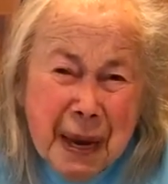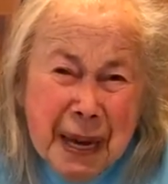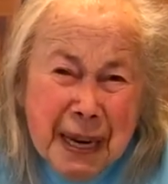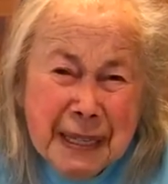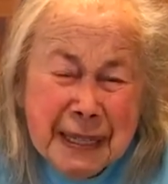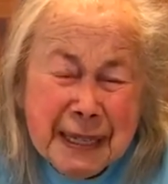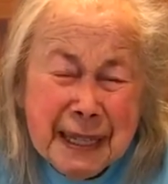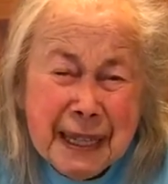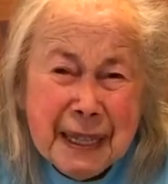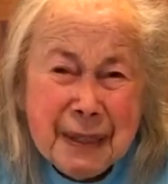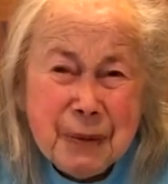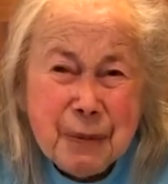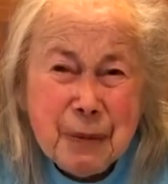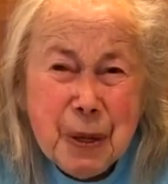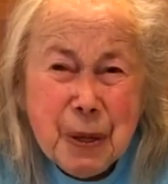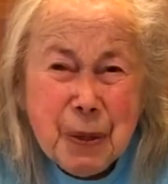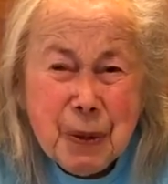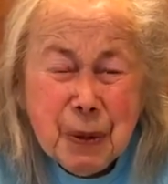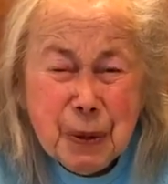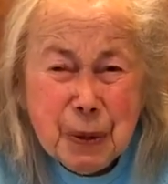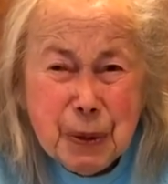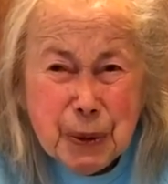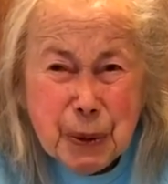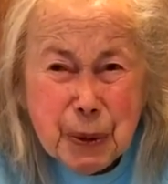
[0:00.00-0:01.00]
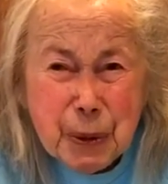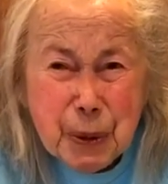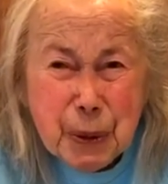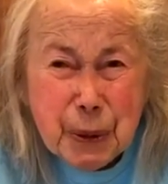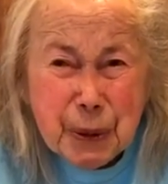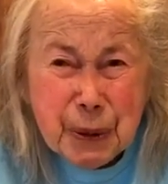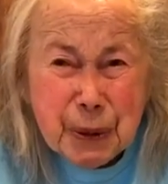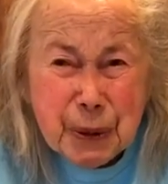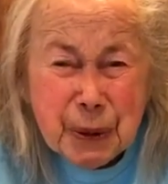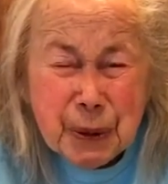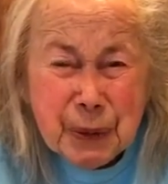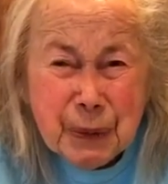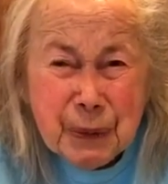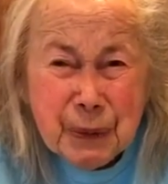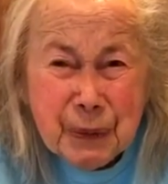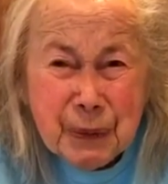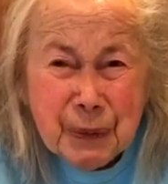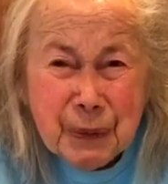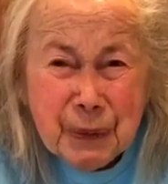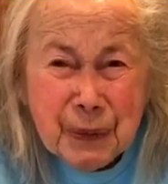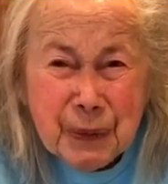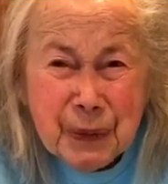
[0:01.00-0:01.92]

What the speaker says: painting with her daughter.